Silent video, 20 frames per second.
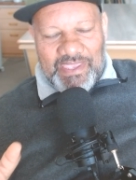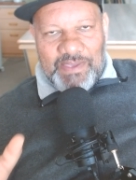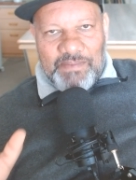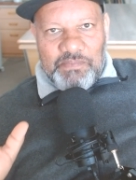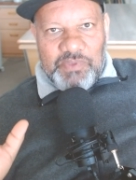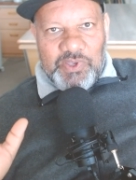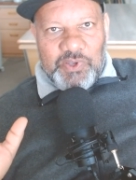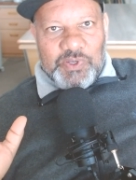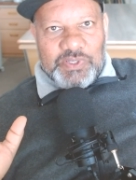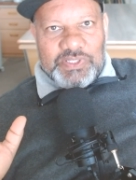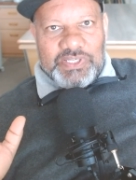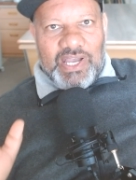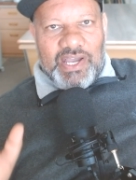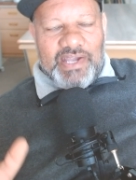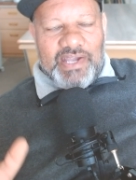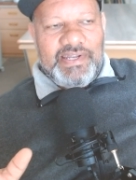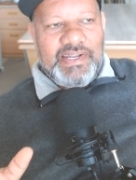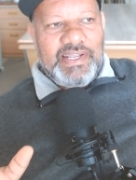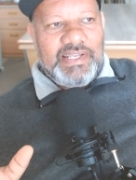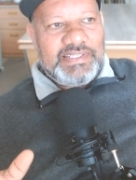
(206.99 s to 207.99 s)
Because
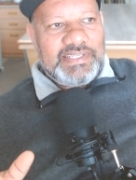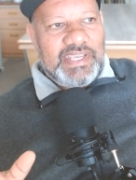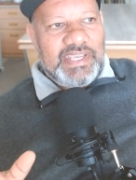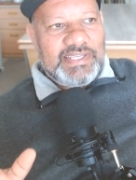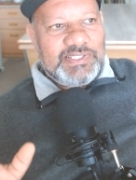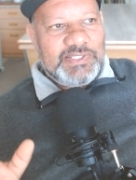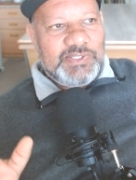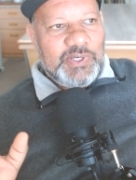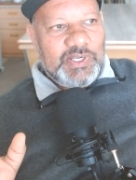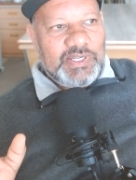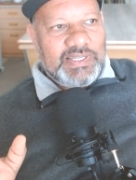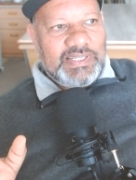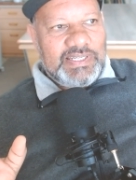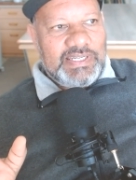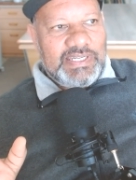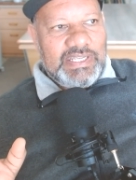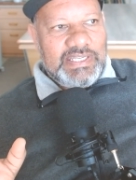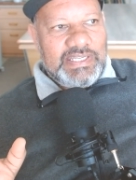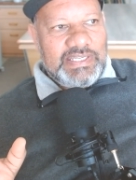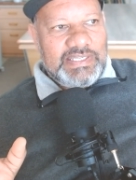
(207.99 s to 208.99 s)
Anas has got
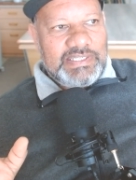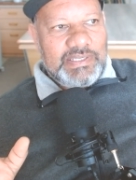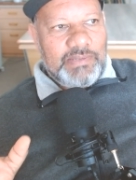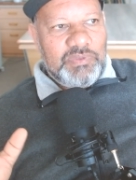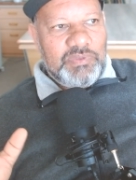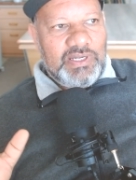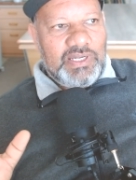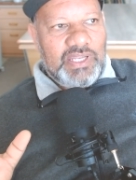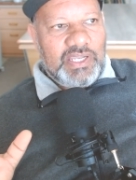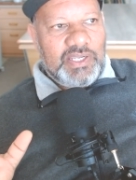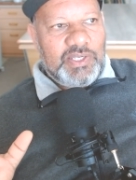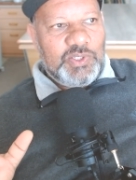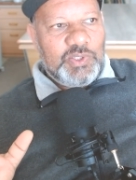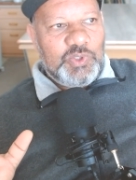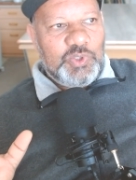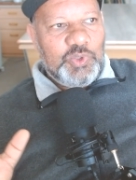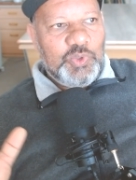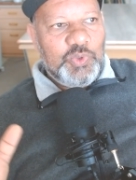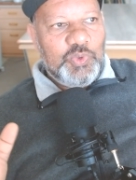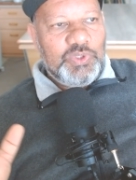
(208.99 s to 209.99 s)
something
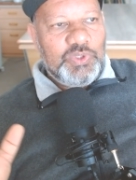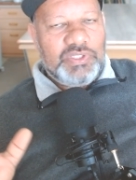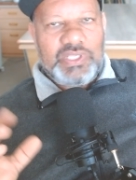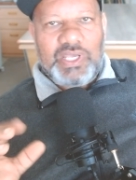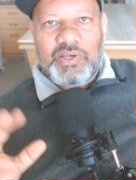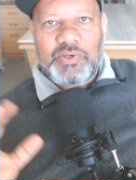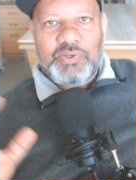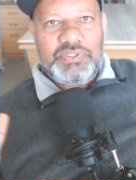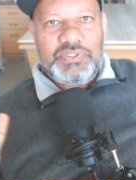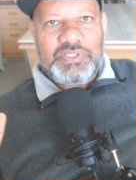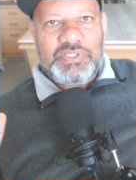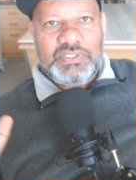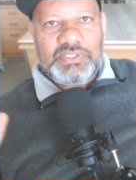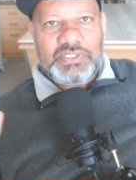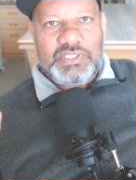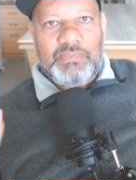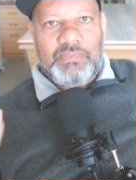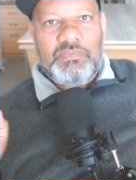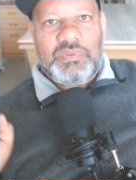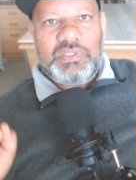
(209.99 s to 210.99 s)
like 2,000
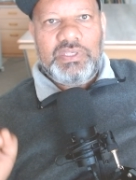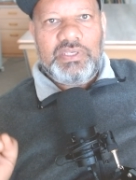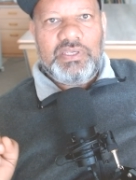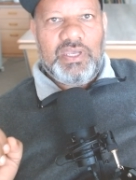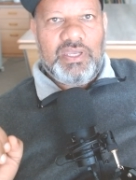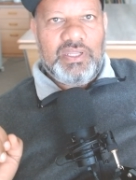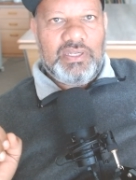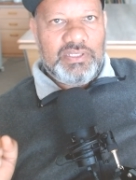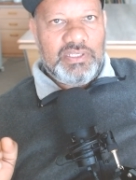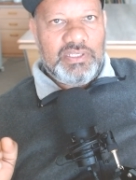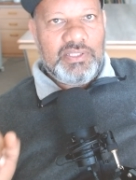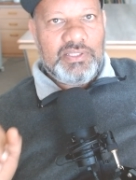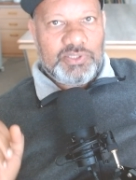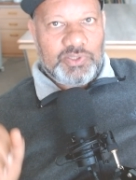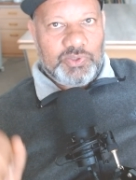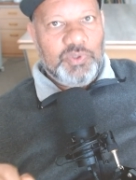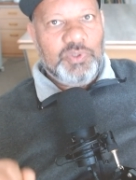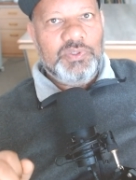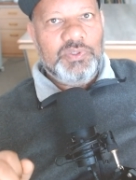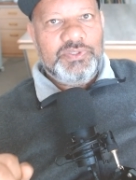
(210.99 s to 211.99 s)
something hadiths
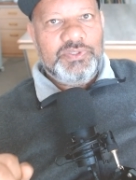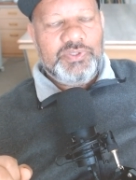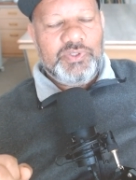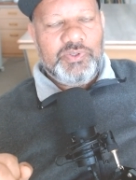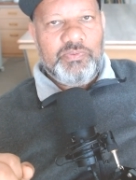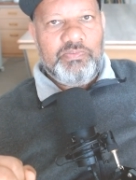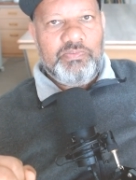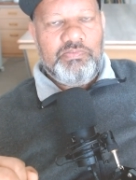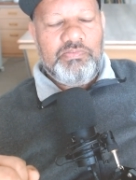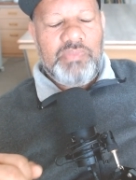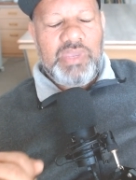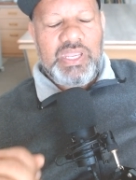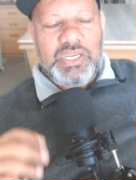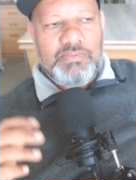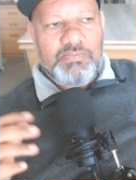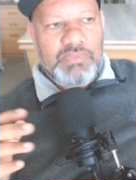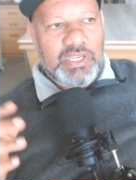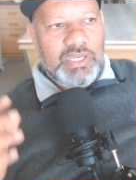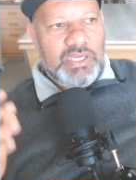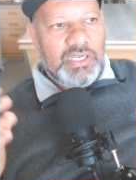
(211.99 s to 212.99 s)
also,
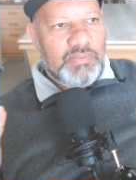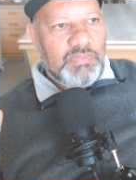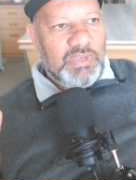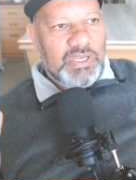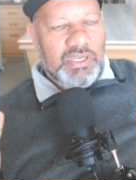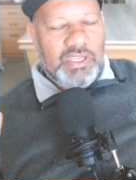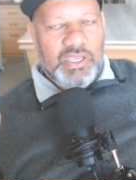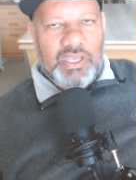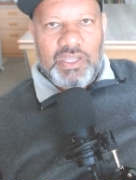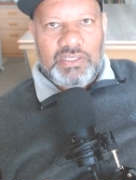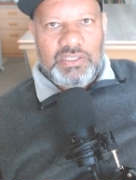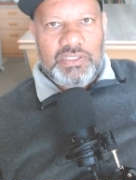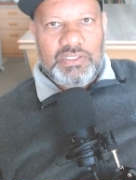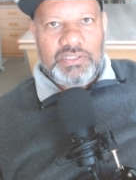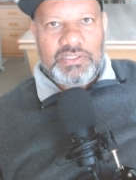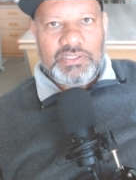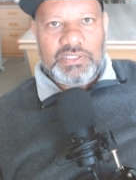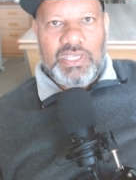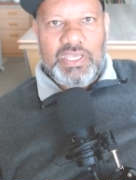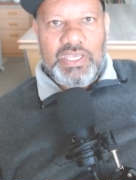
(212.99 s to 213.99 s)
many, many, many
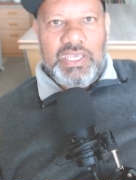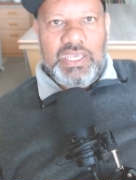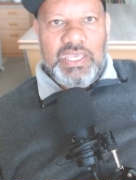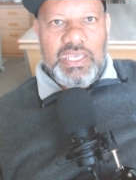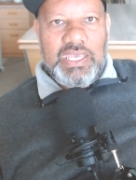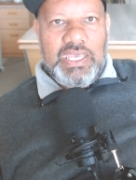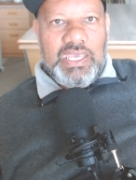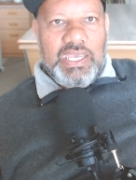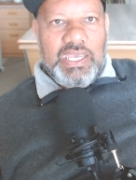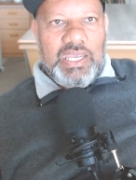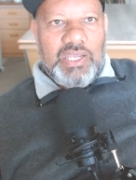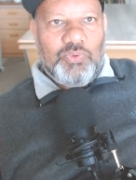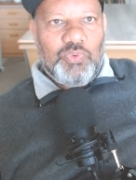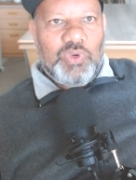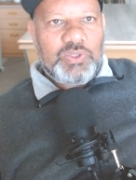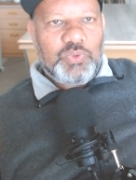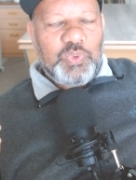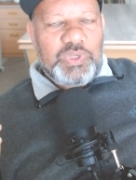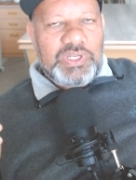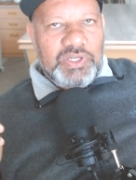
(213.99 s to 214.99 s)
hadiths. And
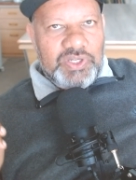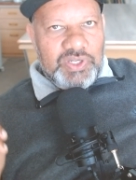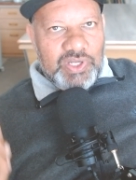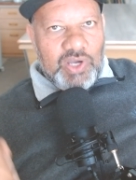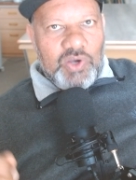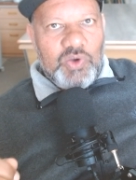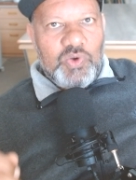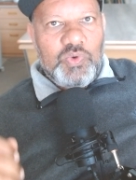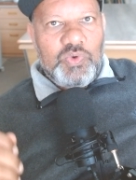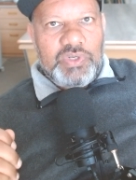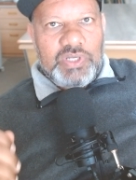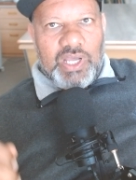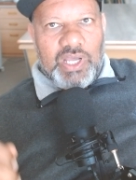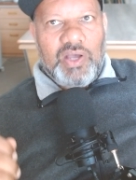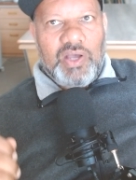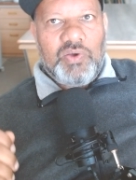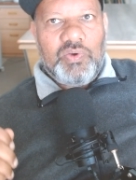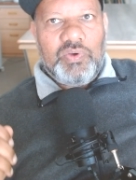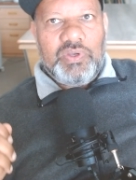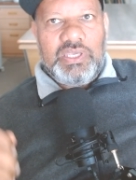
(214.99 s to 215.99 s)
what we know
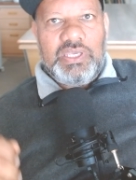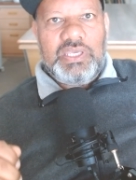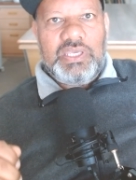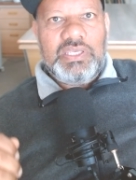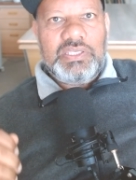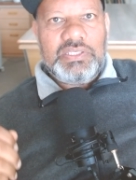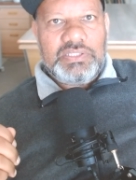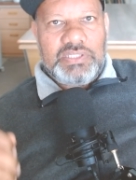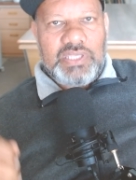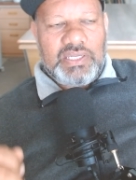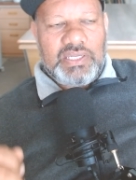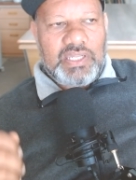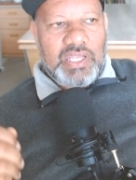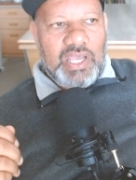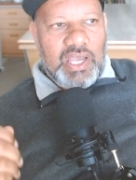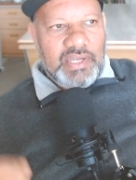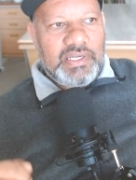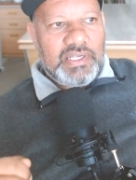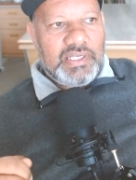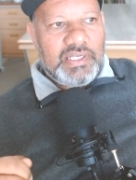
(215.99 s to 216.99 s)
now is that
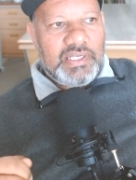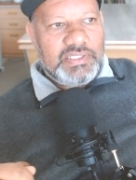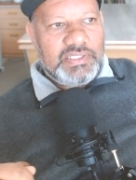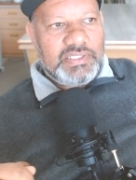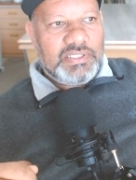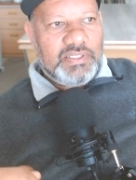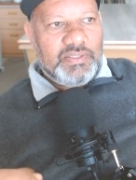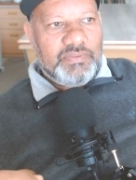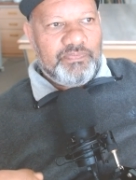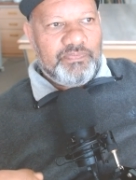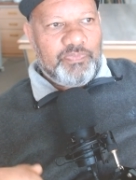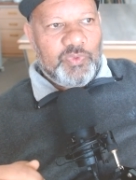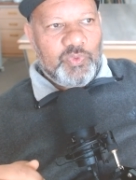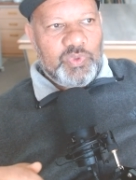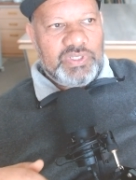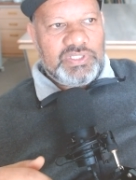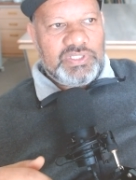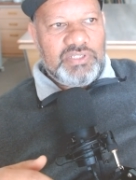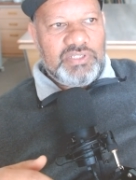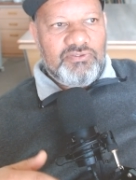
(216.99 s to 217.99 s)
Anas
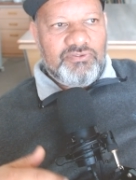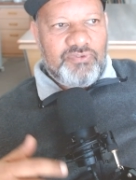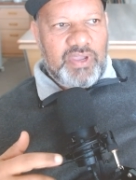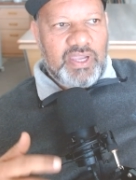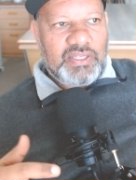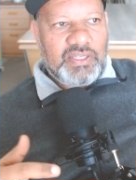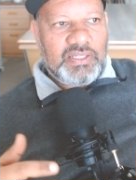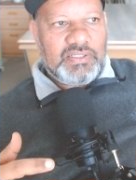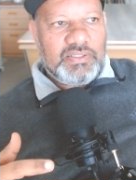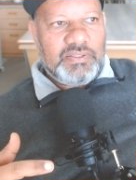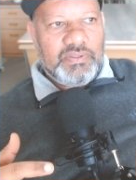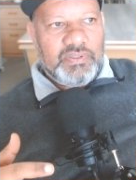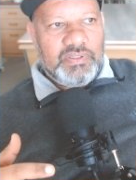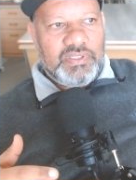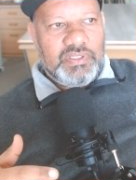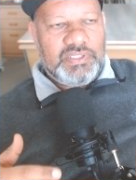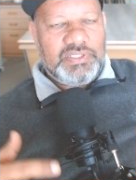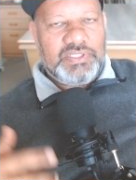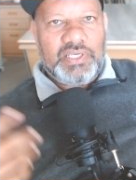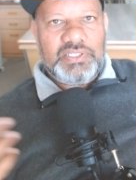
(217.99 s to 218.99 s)
was in fact
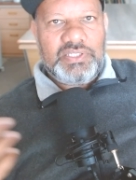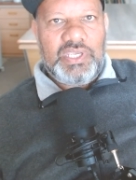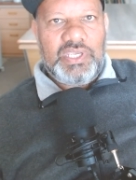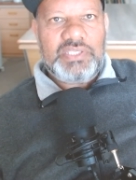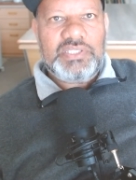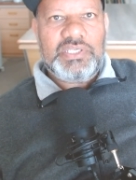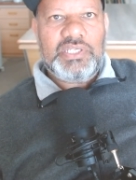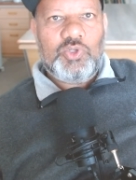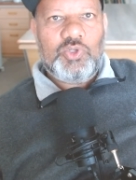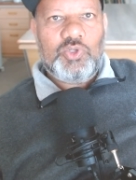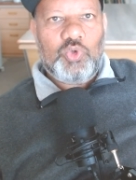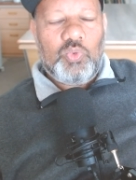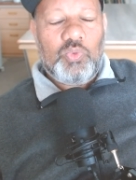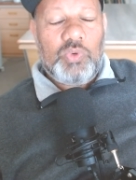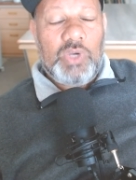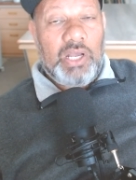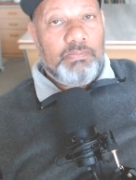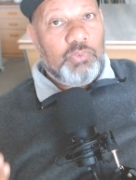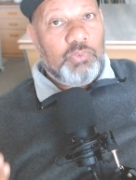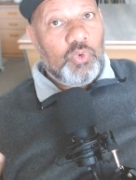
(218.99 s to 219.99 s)
the successor to
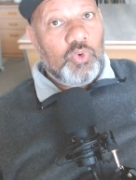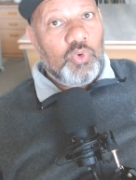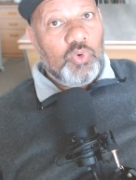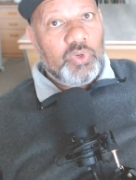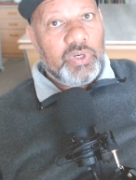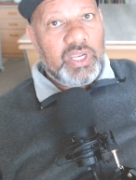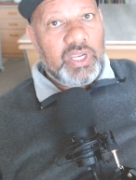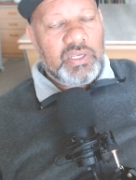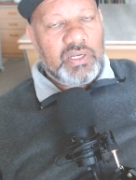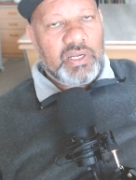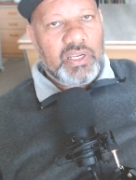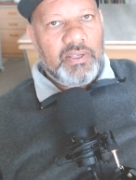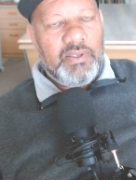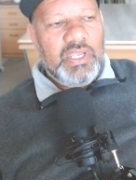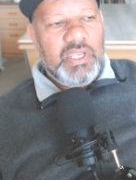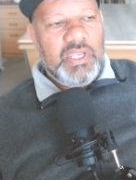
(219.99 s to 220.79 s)
Abu Huraira.